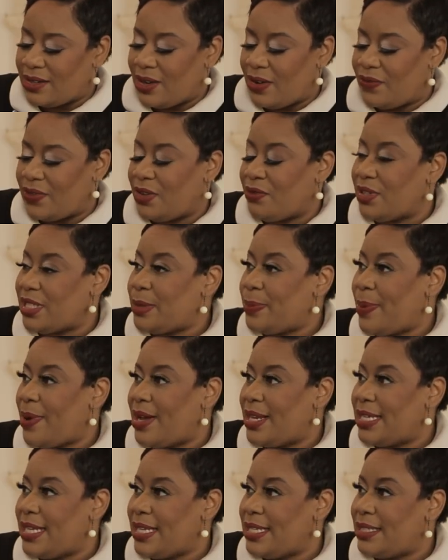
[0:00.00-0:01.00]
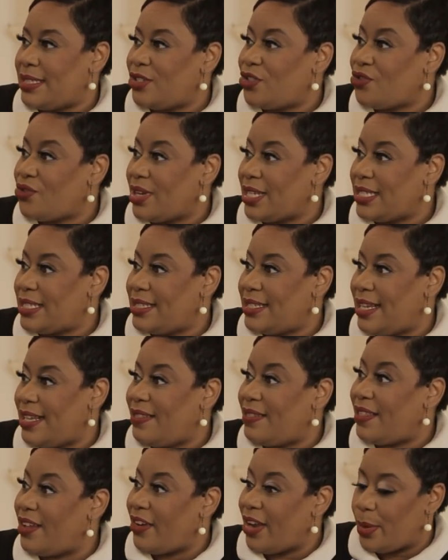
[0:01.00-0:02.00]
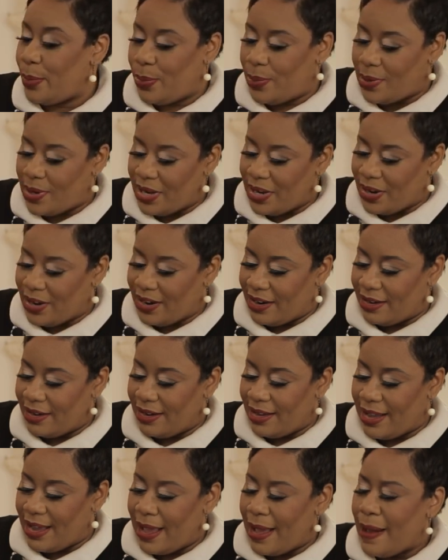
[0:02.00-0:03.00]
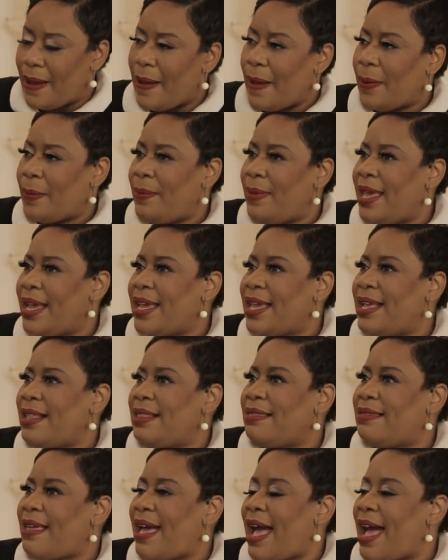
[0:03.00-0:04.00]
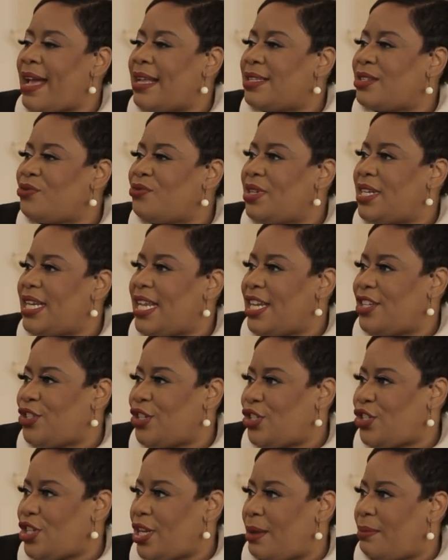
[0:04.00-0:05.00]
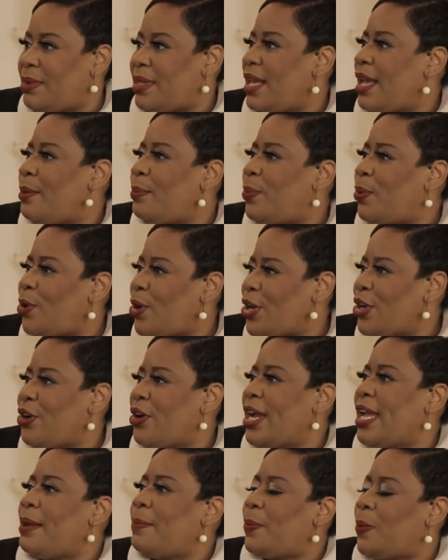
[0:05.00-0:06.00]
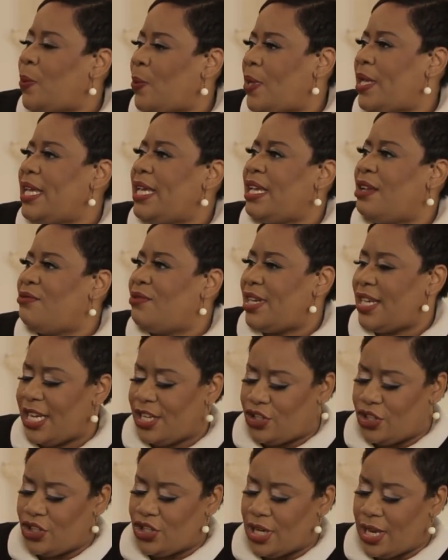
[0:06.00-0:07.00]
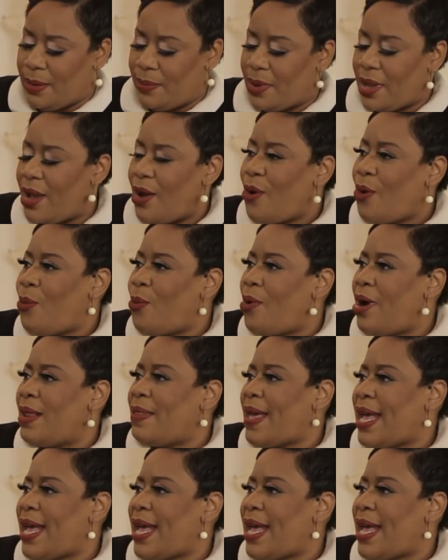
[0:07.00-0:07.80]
of the respondents trusted their employer, making that relationship, the employer-employee relationship, one